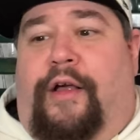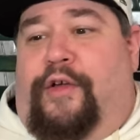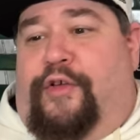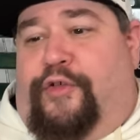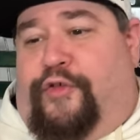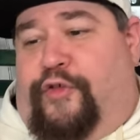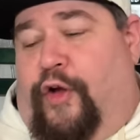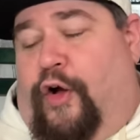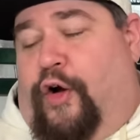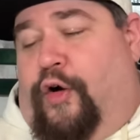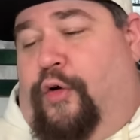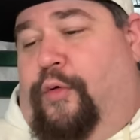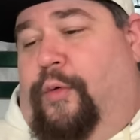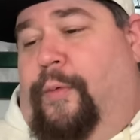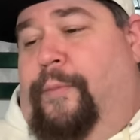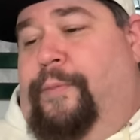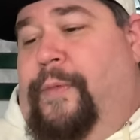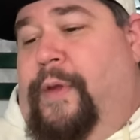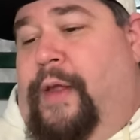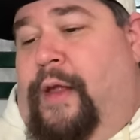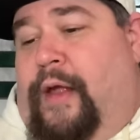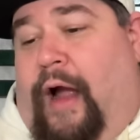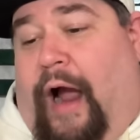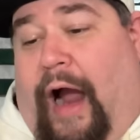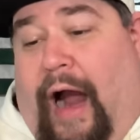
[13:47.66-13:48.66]
So
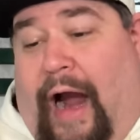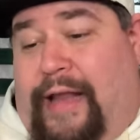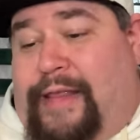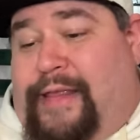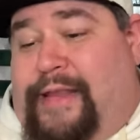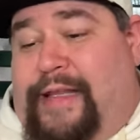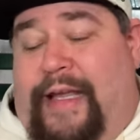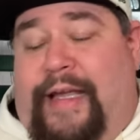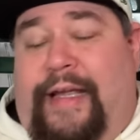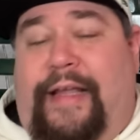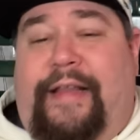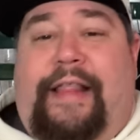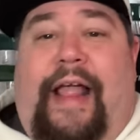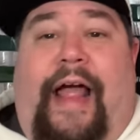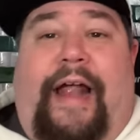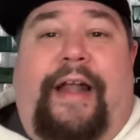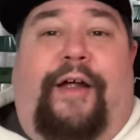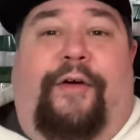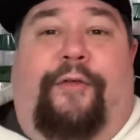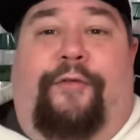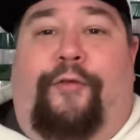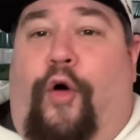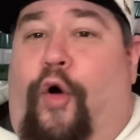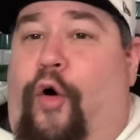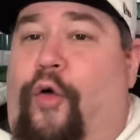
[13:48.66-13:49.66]
I think that
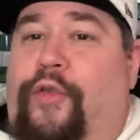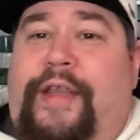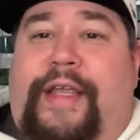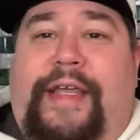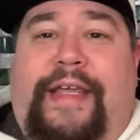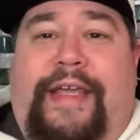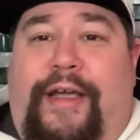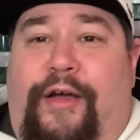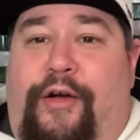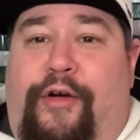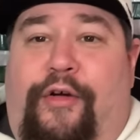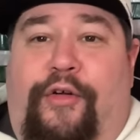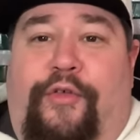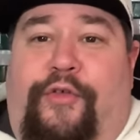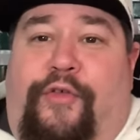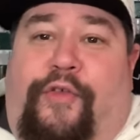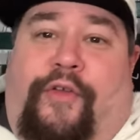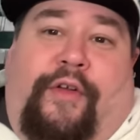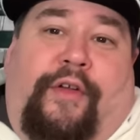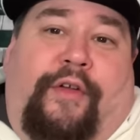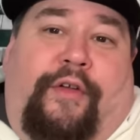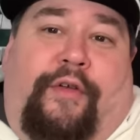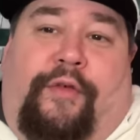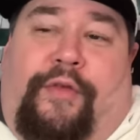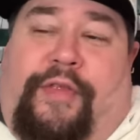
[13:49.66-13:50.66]
of all the years
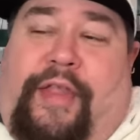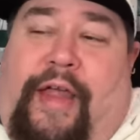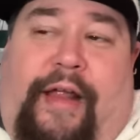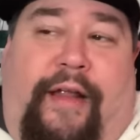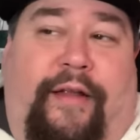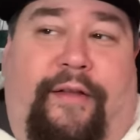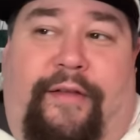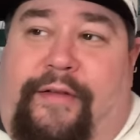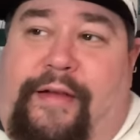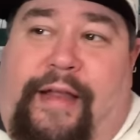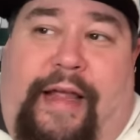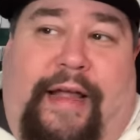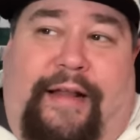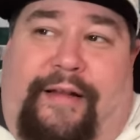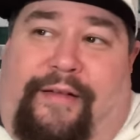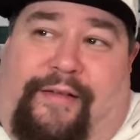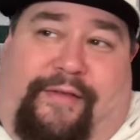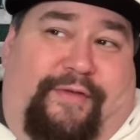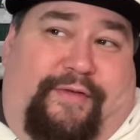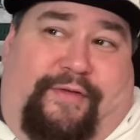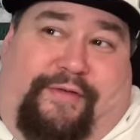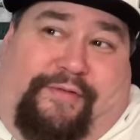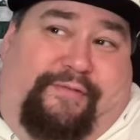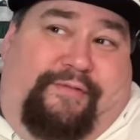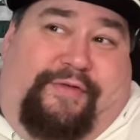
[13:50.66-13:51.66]
that that
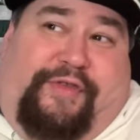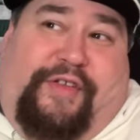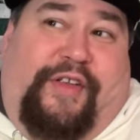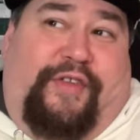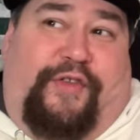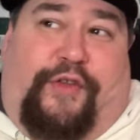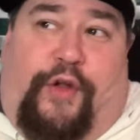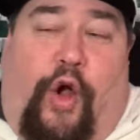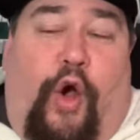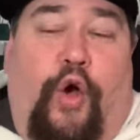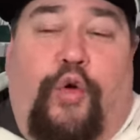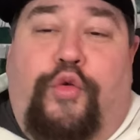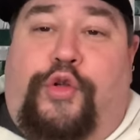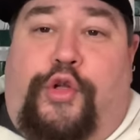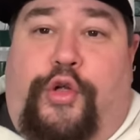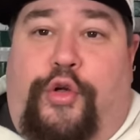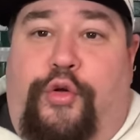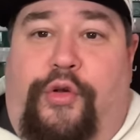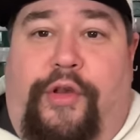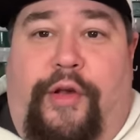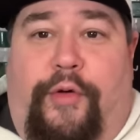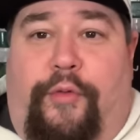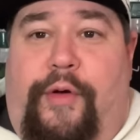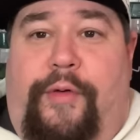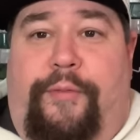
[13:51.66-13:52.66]
since 02
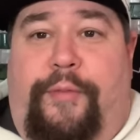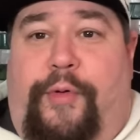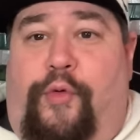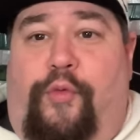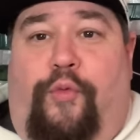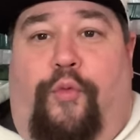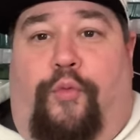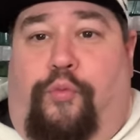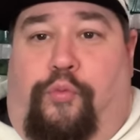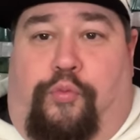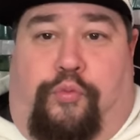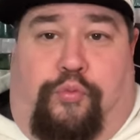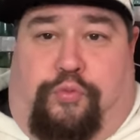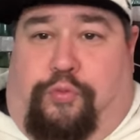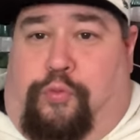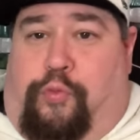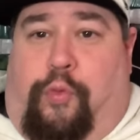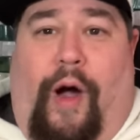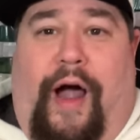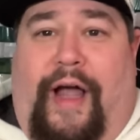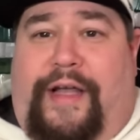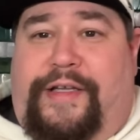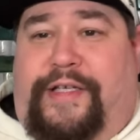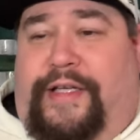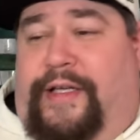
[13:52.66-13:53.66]
that we've been
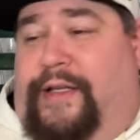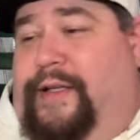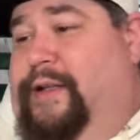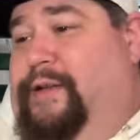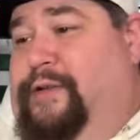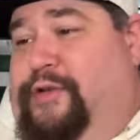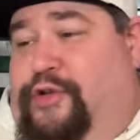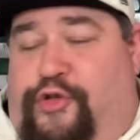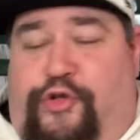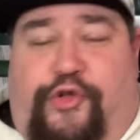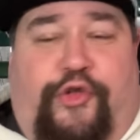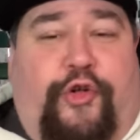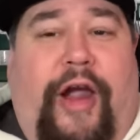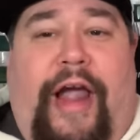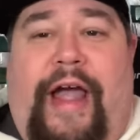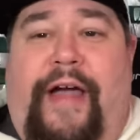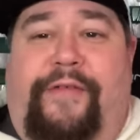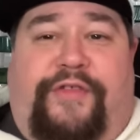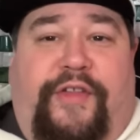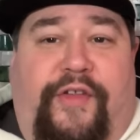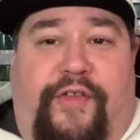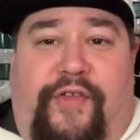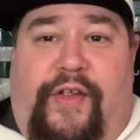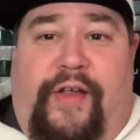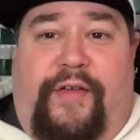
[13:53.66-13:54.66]
watching draft
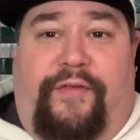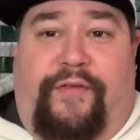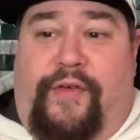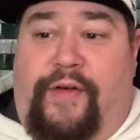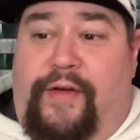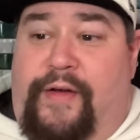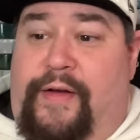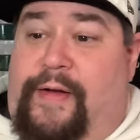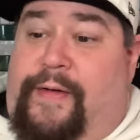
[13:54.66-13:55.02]
and stuff,